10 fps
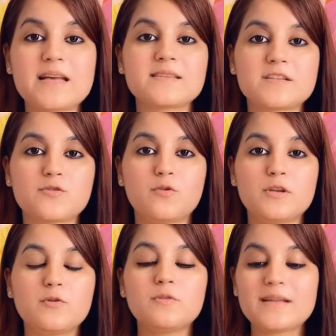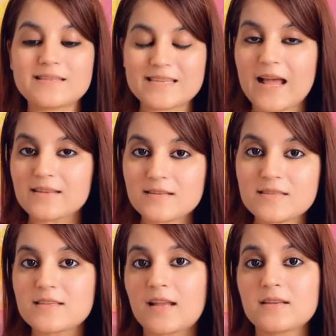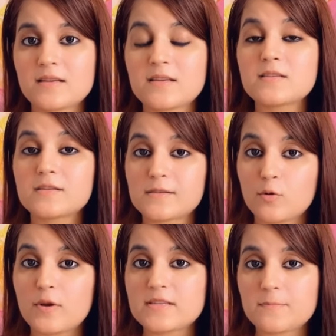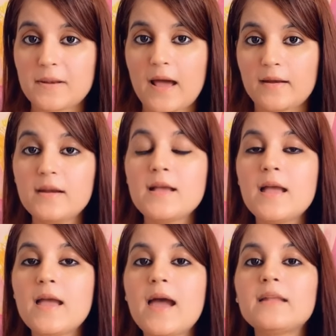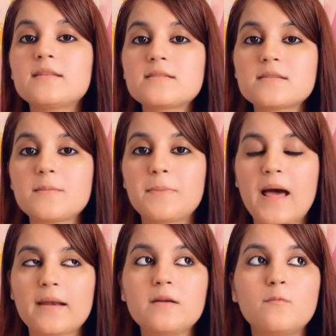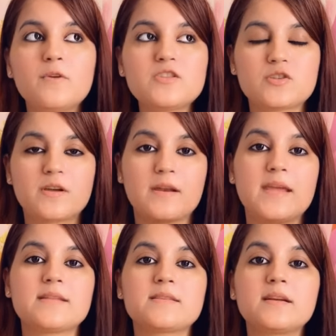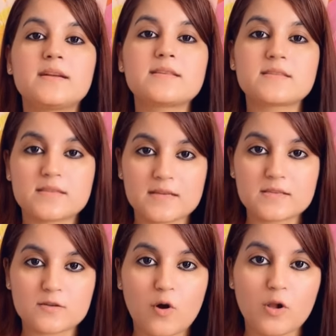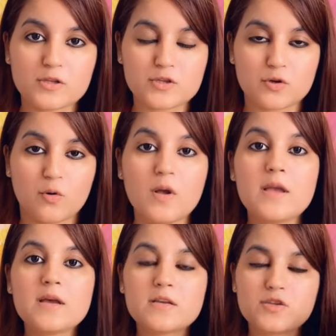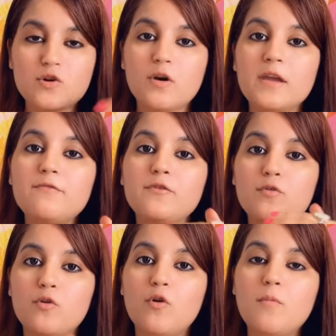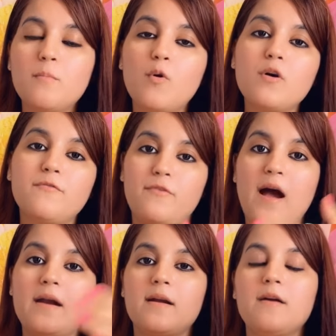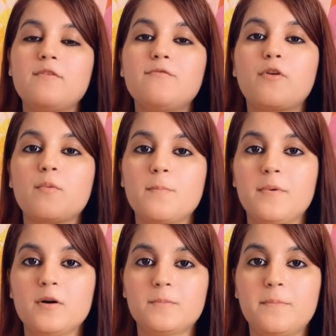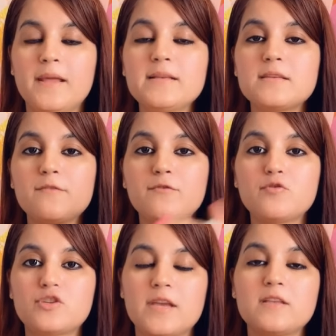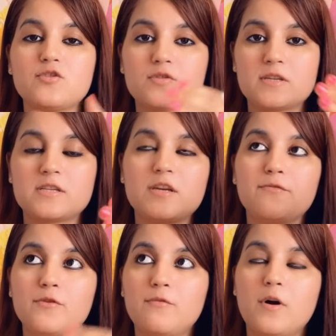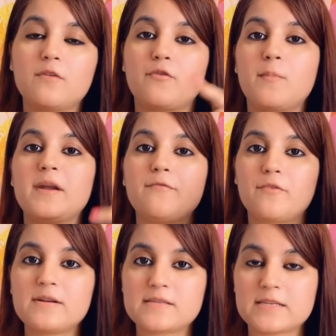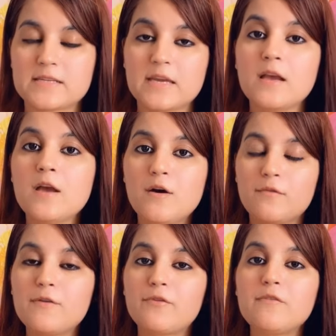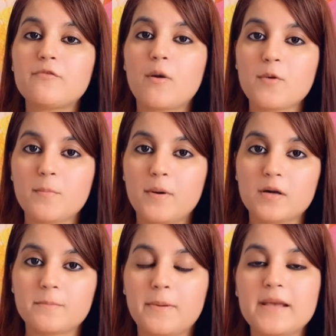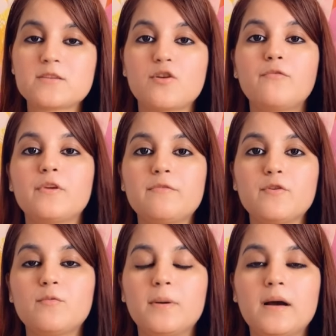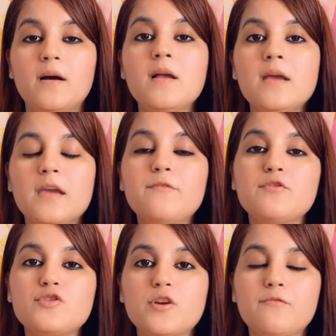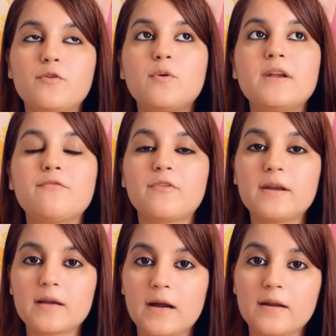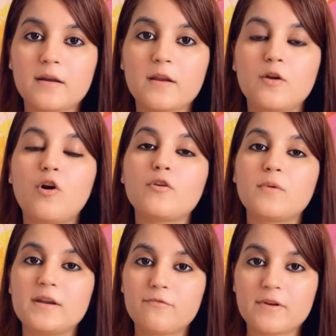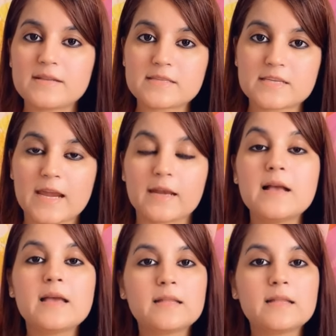As I told you that Saturn is the slowest planet, and this is a planet which creates a distance also. So if you go more far away from your birthplace, if you change your city, if you work from a different city, different from your birthplace, or if you shift to a different country or to a different state,